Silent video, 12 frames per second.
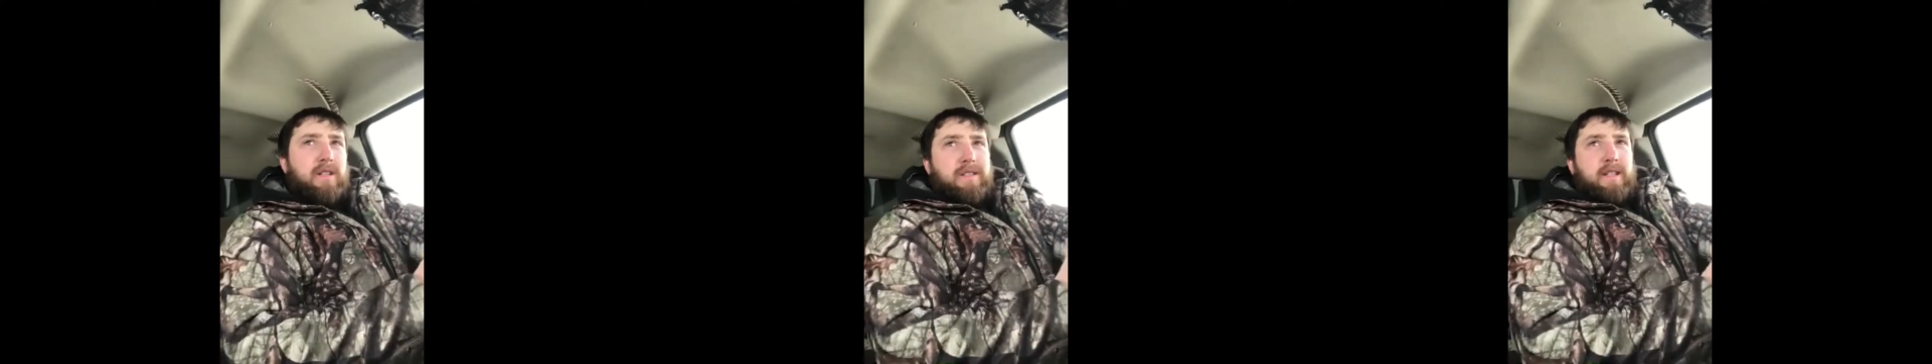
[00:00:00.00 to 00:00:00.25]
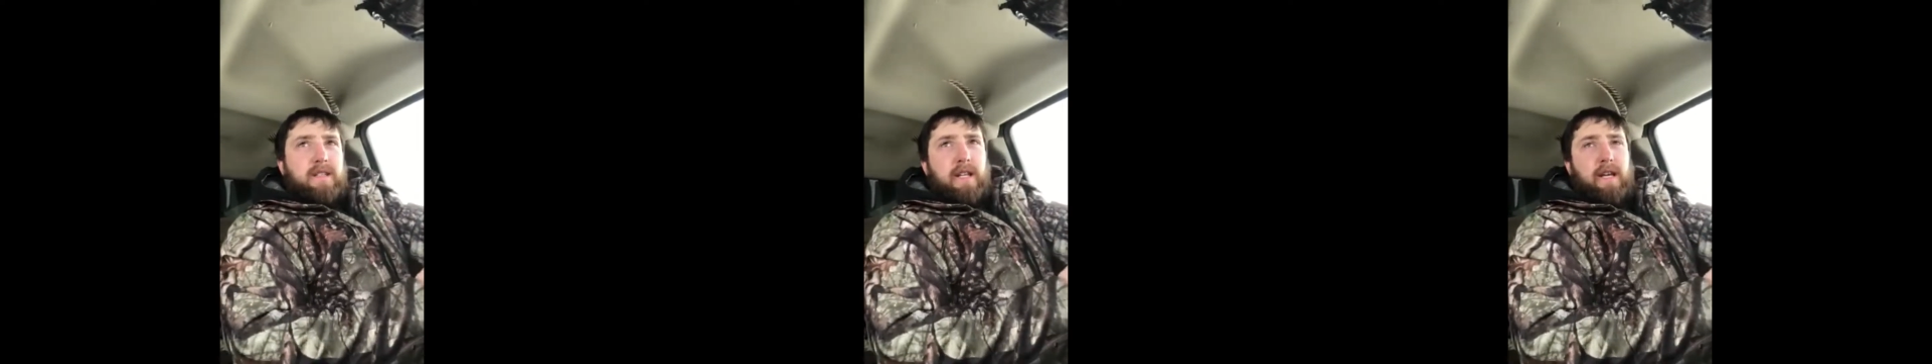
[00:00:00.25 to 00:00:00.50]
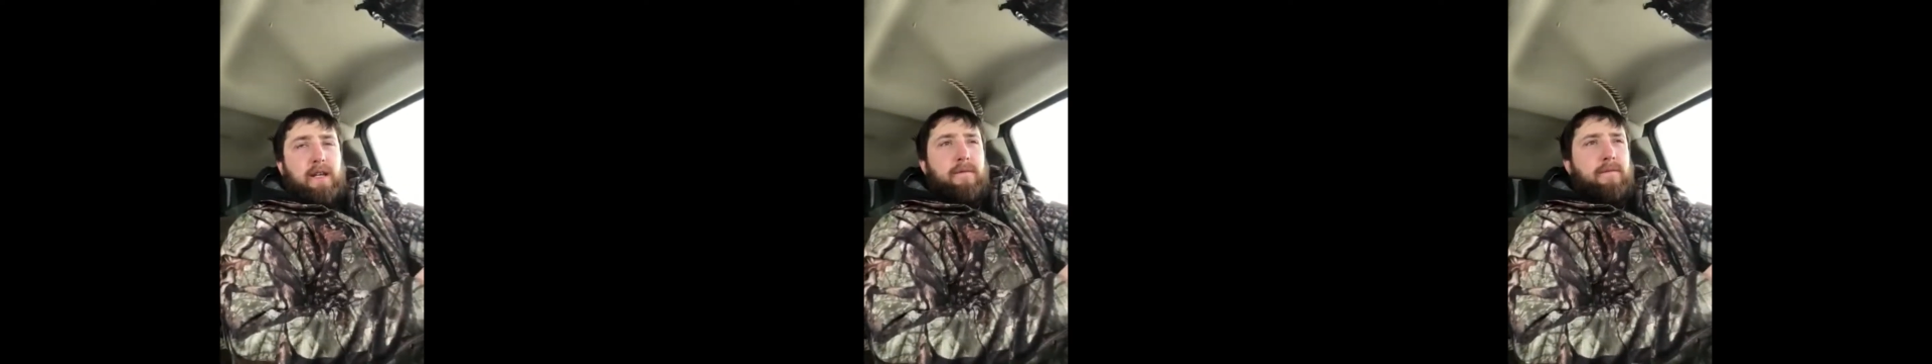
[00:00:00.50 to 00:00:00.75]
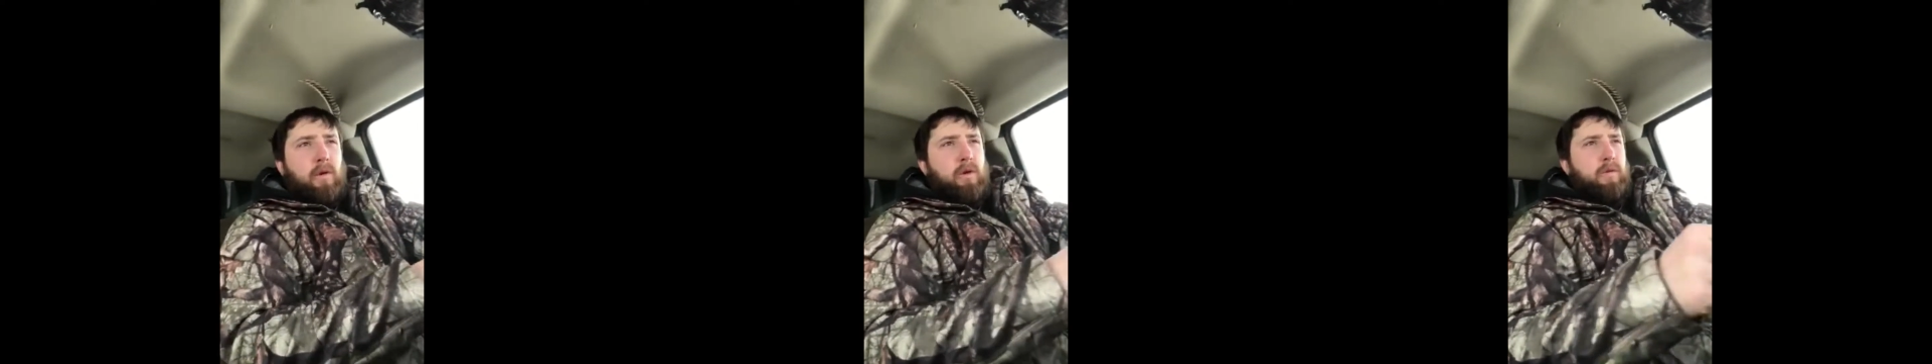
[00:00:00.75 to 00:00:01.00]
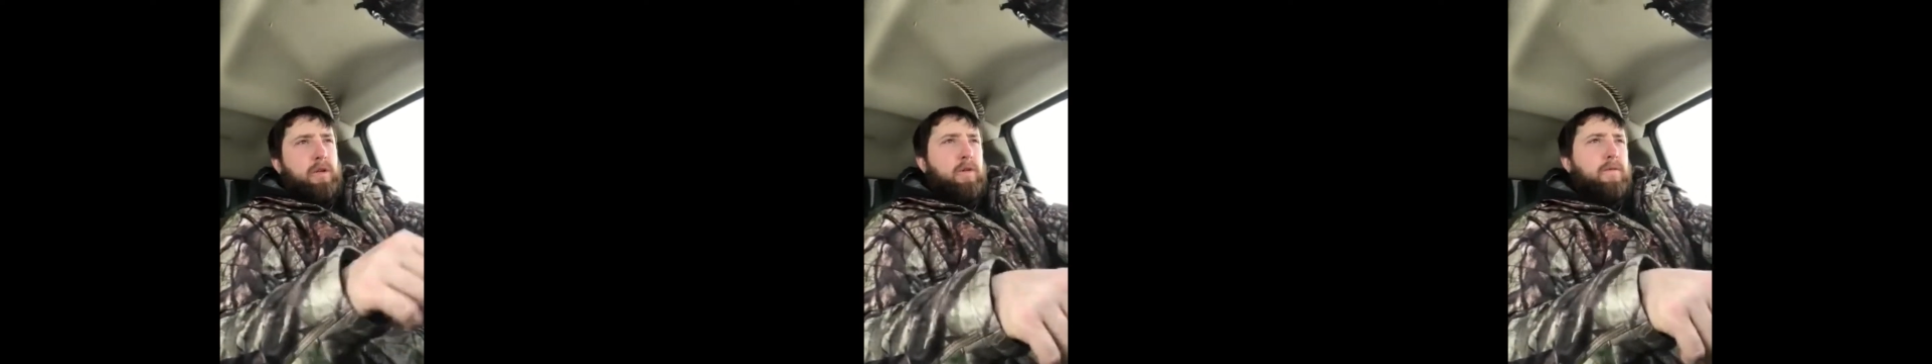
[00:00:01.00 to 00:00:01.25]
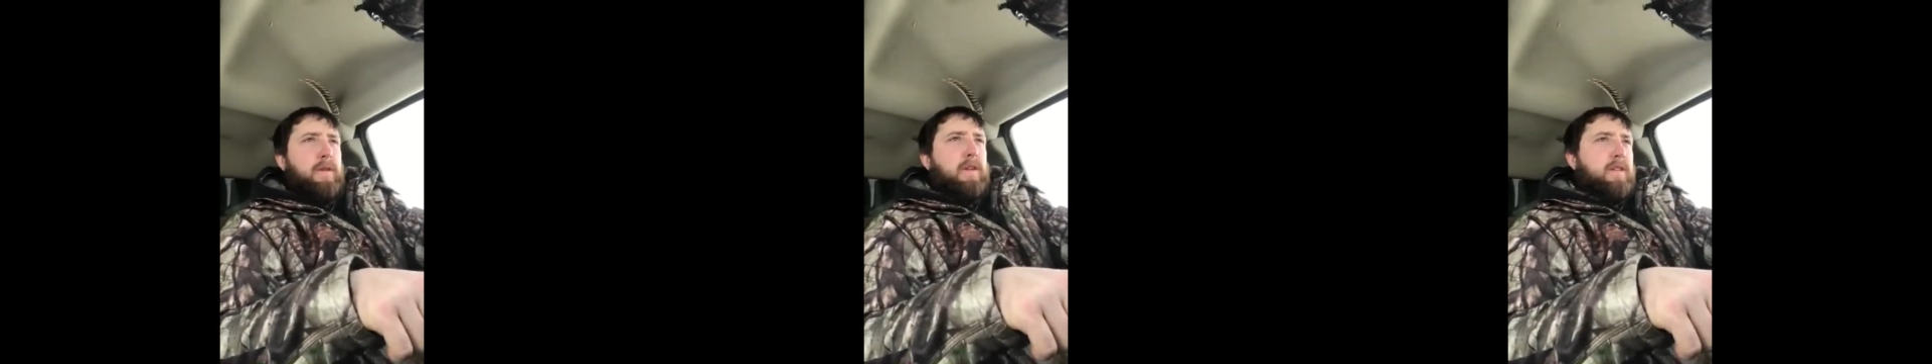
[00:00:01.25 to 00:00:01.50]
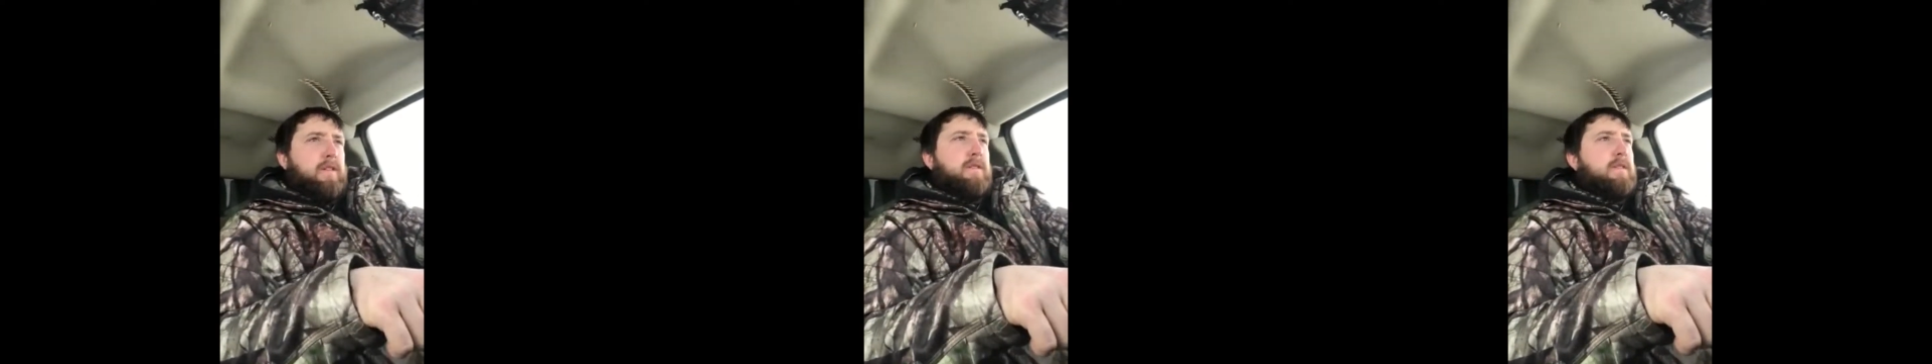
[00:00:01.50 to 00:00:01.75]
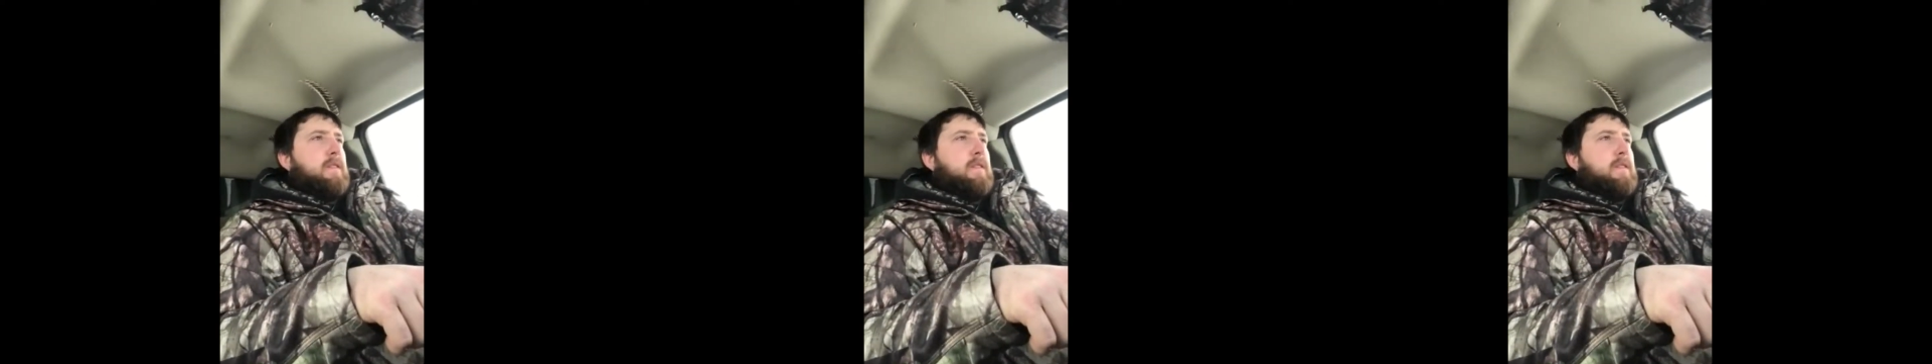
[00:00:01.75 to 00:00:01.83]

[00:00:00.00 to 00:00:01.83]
It's like -4 real field.